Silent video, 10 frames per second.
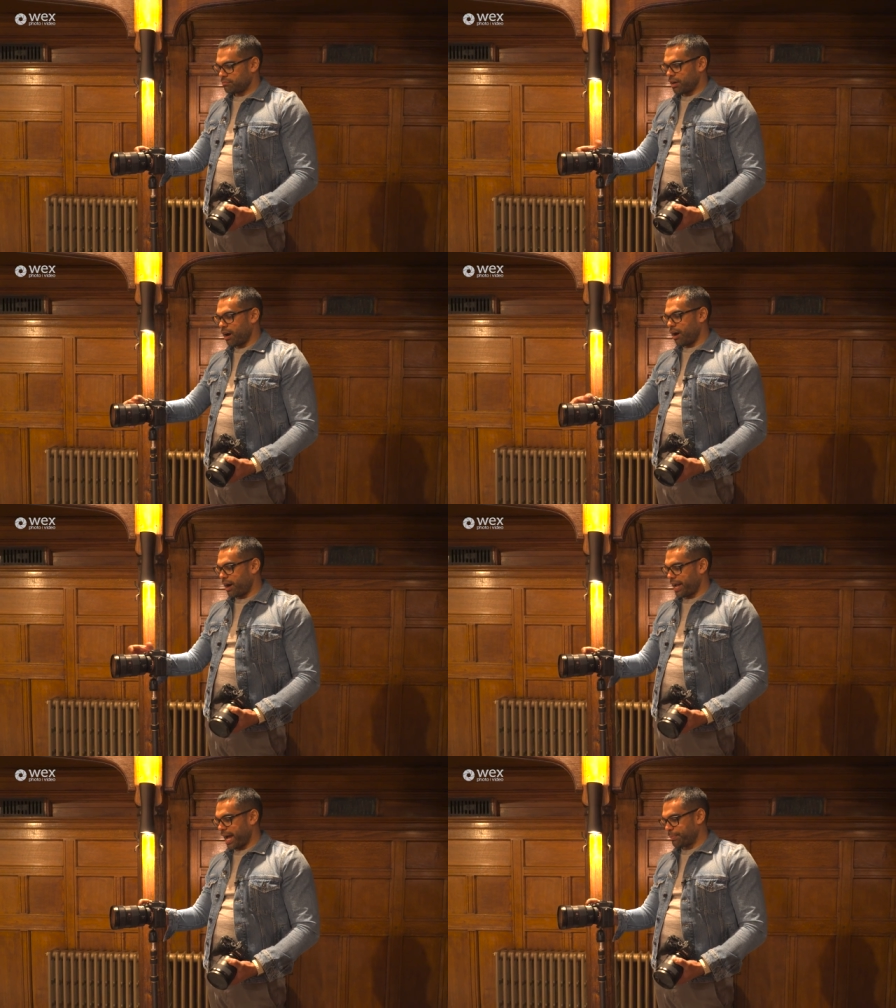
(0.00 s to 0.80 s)
a
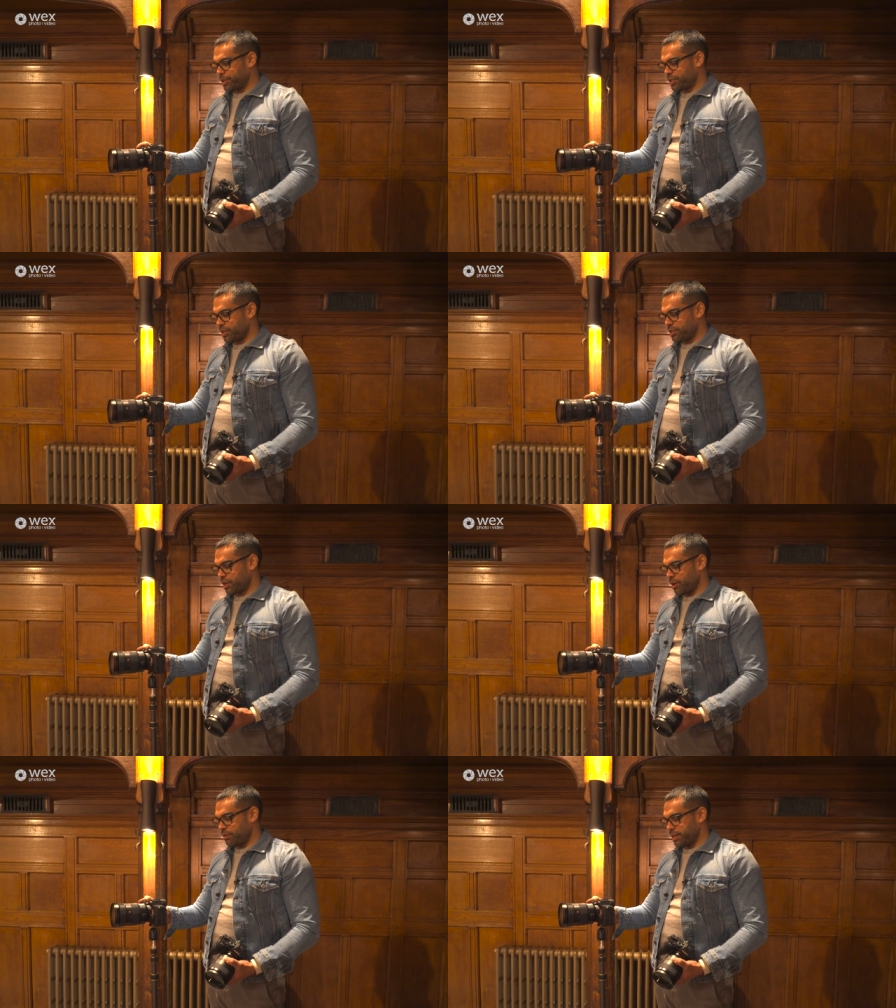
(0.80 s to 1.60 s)
high aperture.
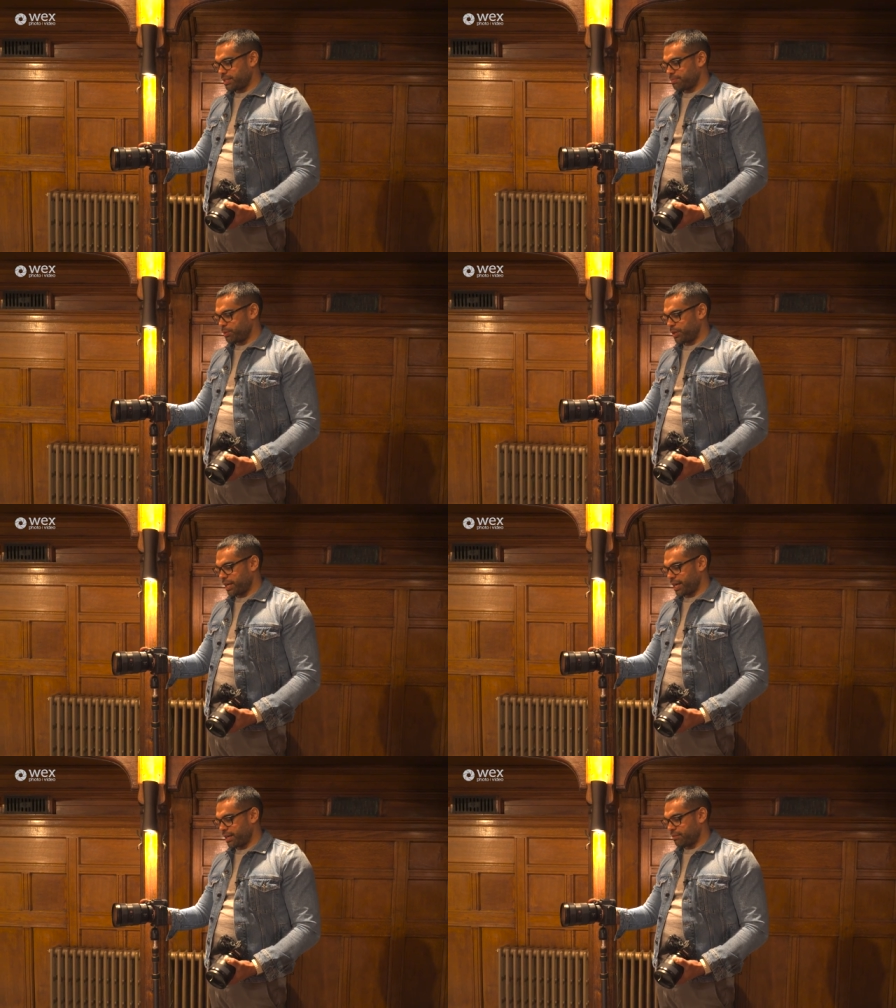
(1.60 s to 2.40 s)
So let's put it
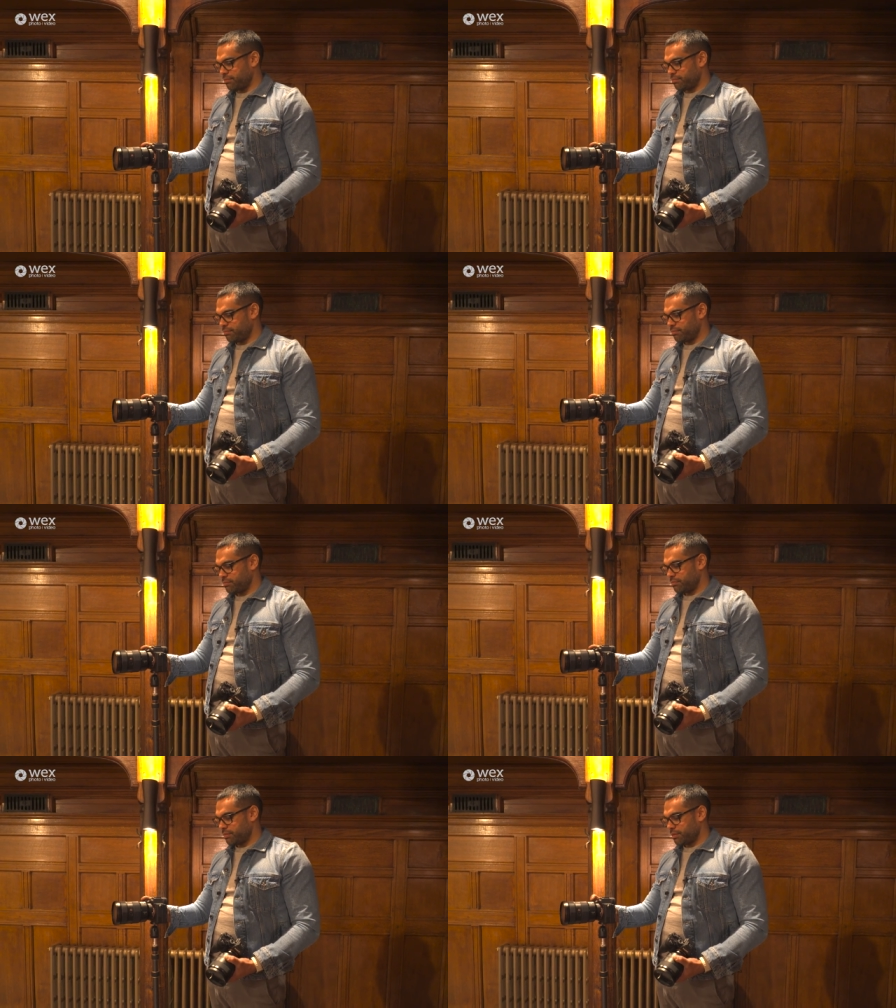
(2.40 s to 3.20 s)
at
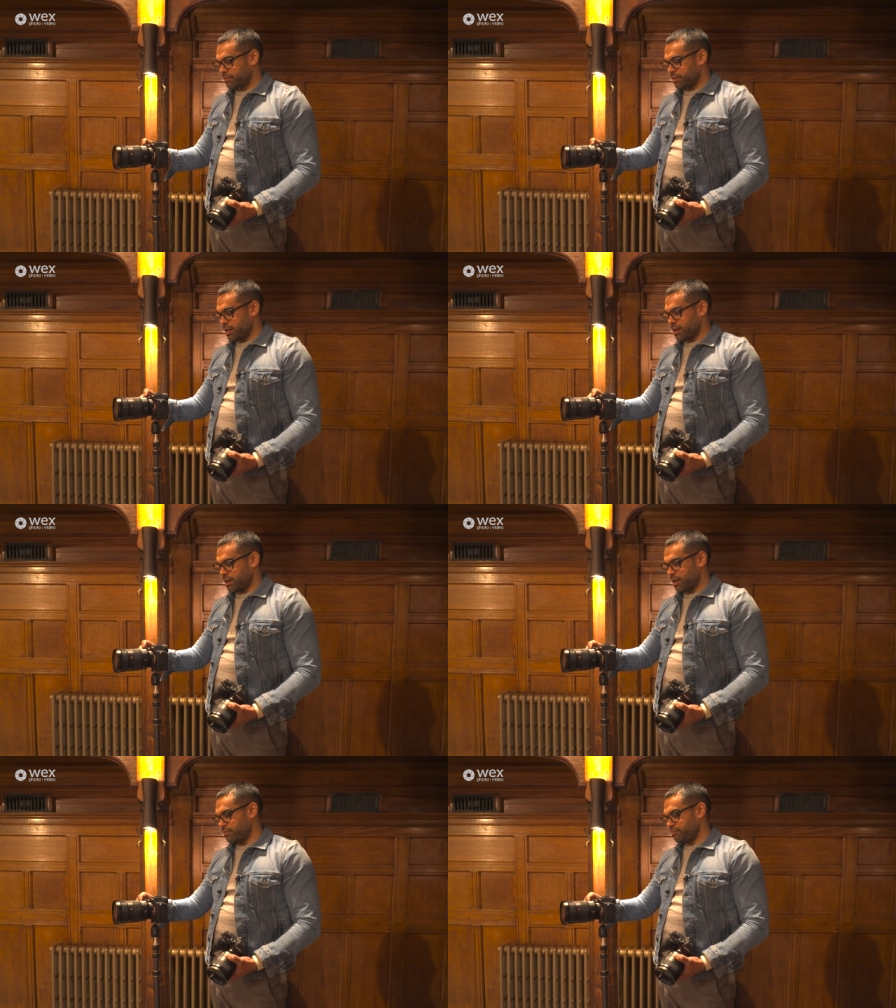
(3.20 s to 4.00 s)

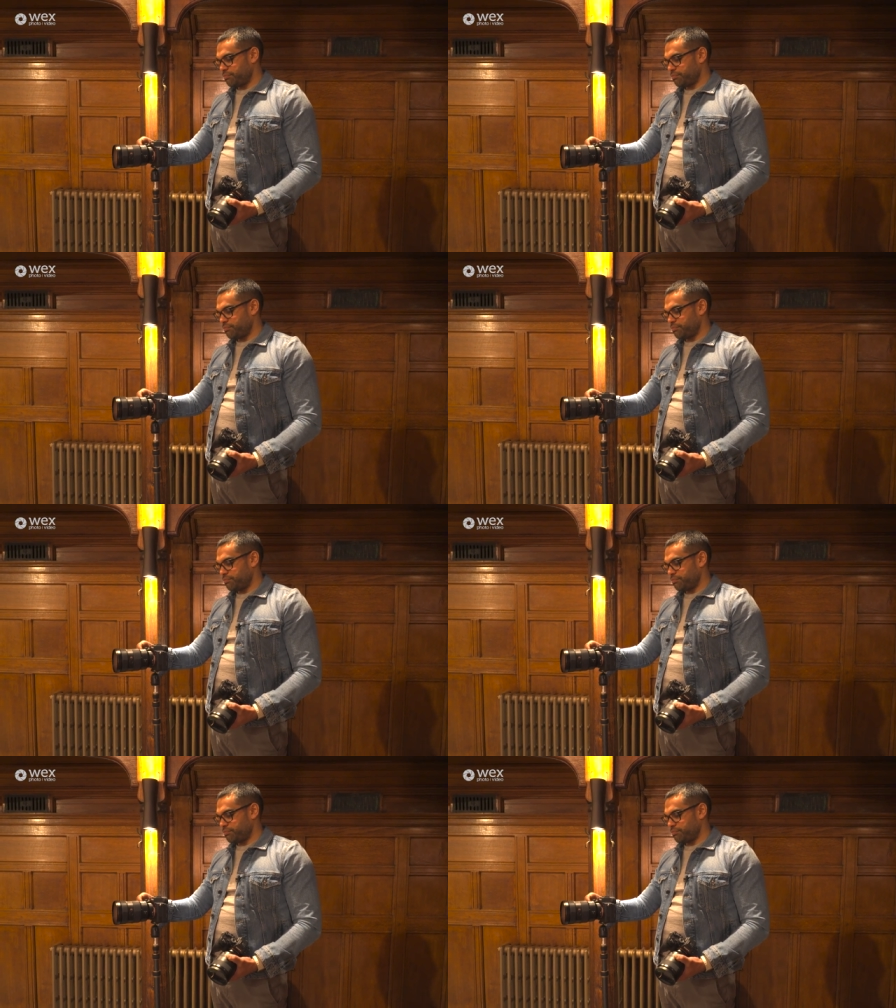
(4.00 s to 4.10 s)
uh,